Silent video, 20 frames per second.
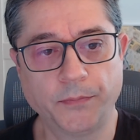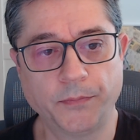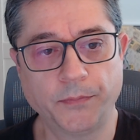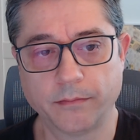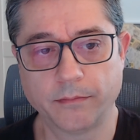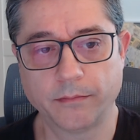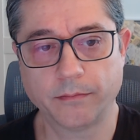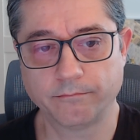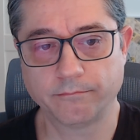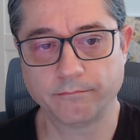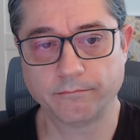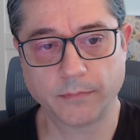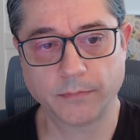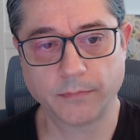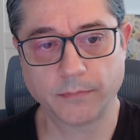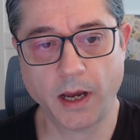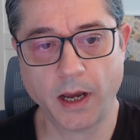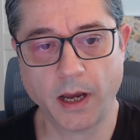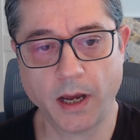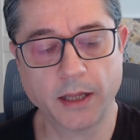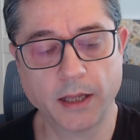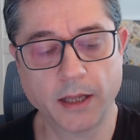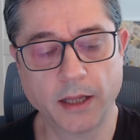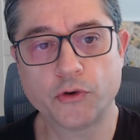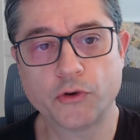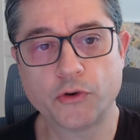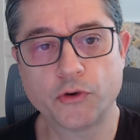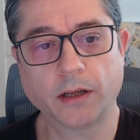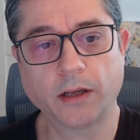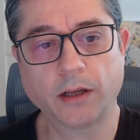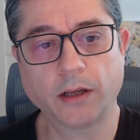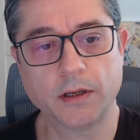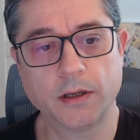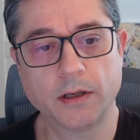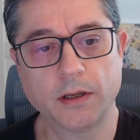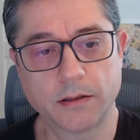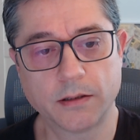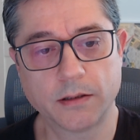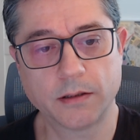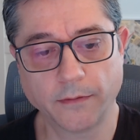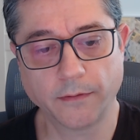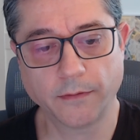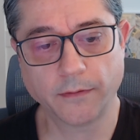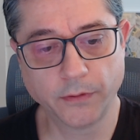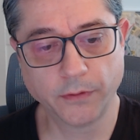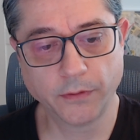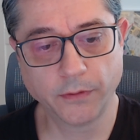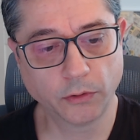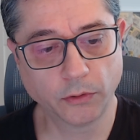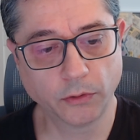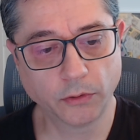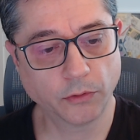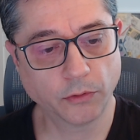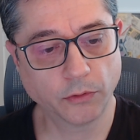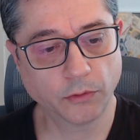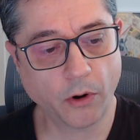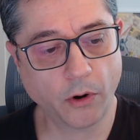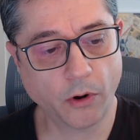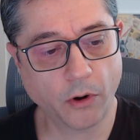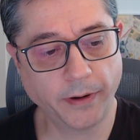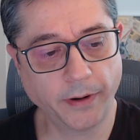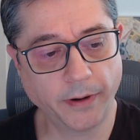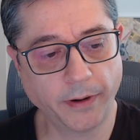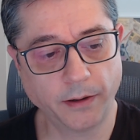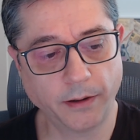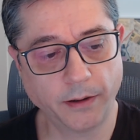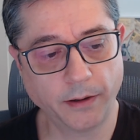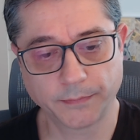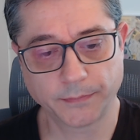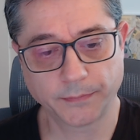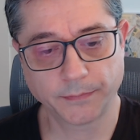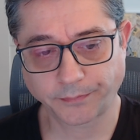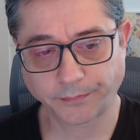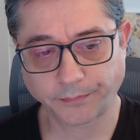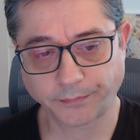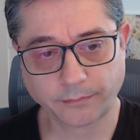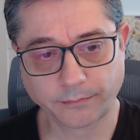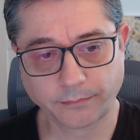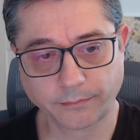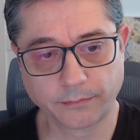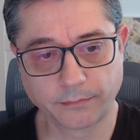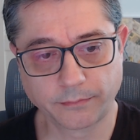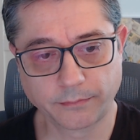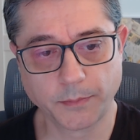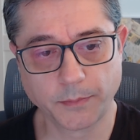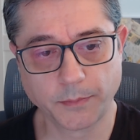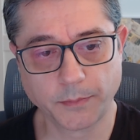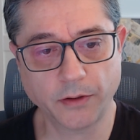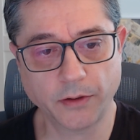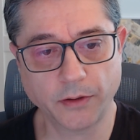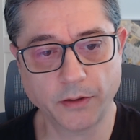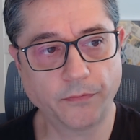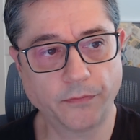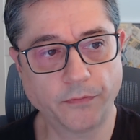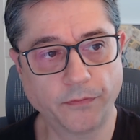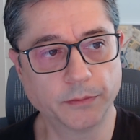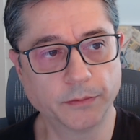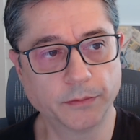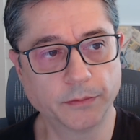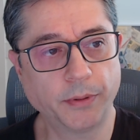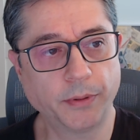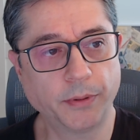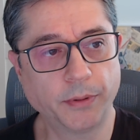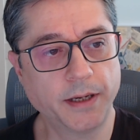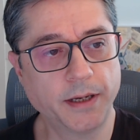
I can drag this food over different places